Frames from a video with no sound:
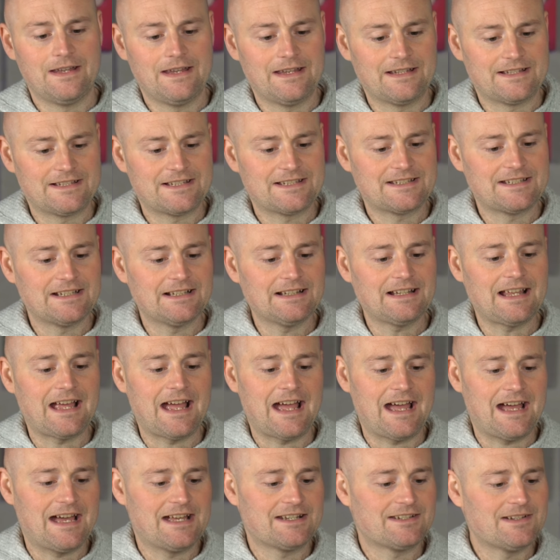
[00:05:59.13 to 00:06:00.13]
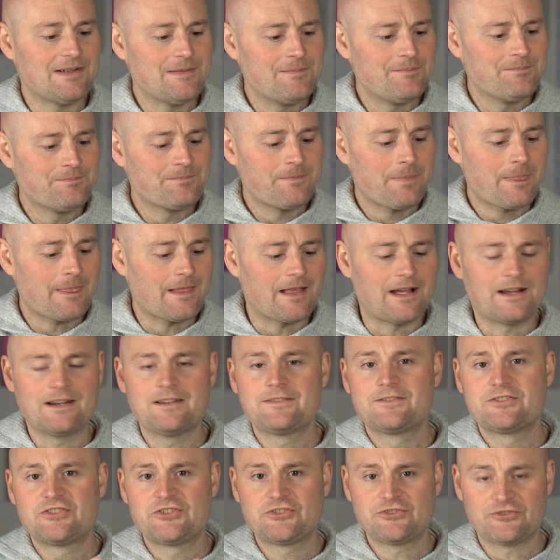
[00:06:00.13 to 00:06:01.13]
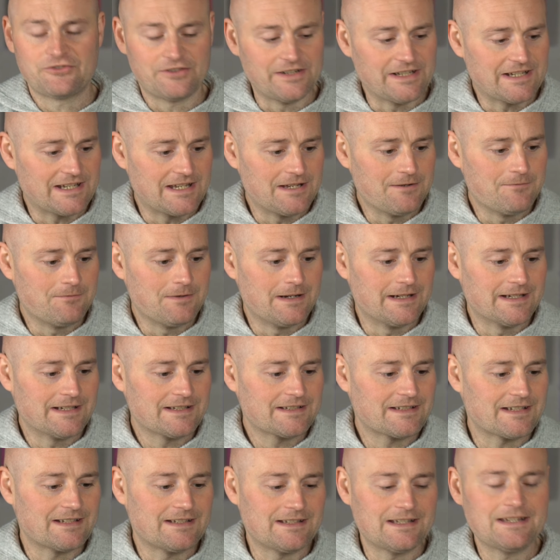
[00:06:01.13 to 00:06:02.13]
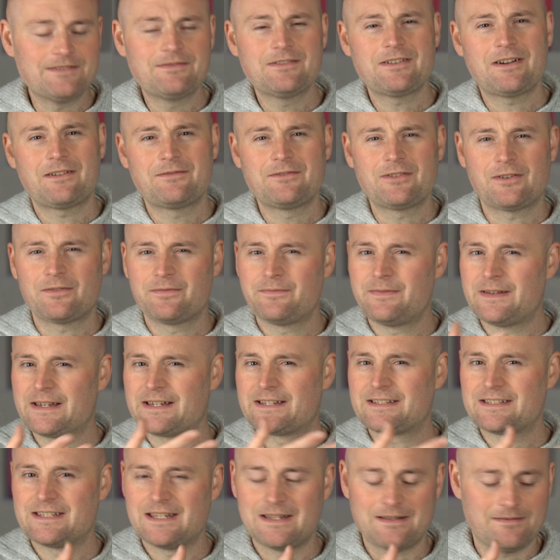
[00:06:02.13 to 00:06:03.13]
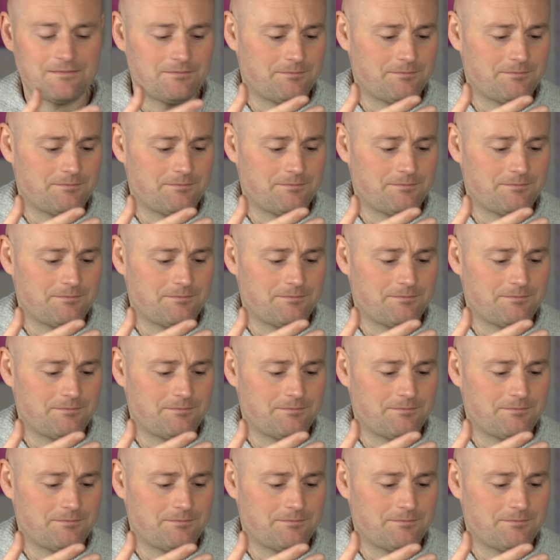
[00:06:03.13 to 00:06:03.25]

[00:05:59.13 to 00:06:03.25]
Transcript: It still had kind of streaky wings, and even though I've not fixed it